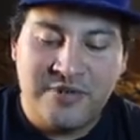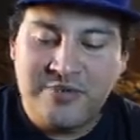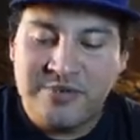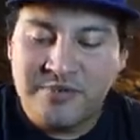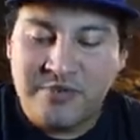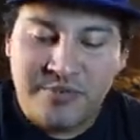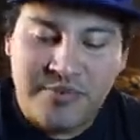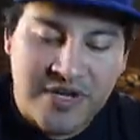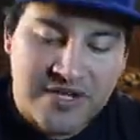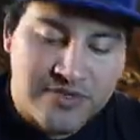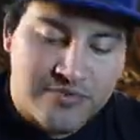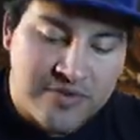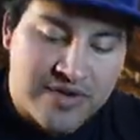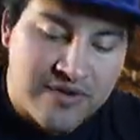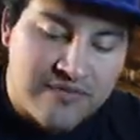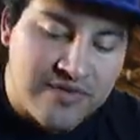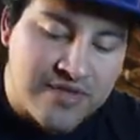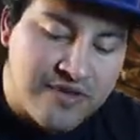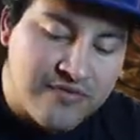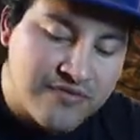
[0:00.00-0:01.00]
many more packs we
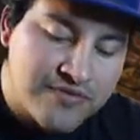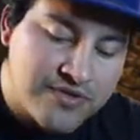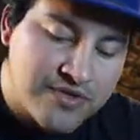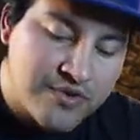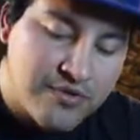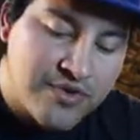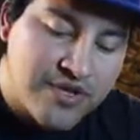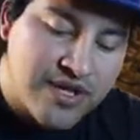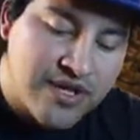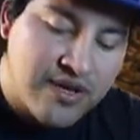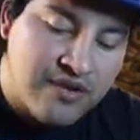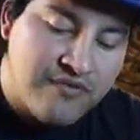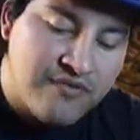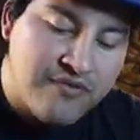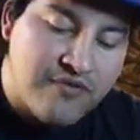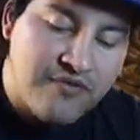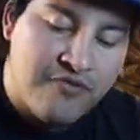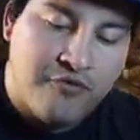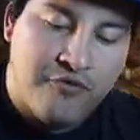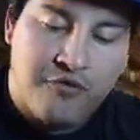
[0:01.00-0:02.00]
have left? So we have
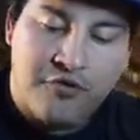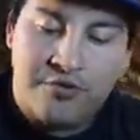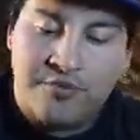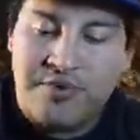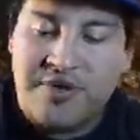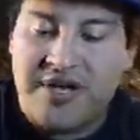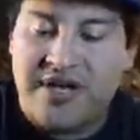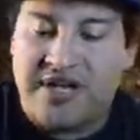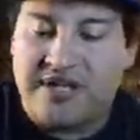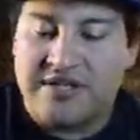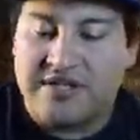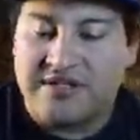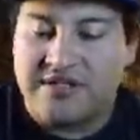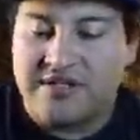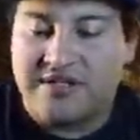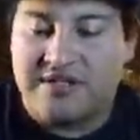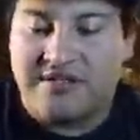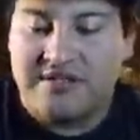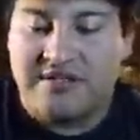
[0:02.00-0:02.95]
four packs.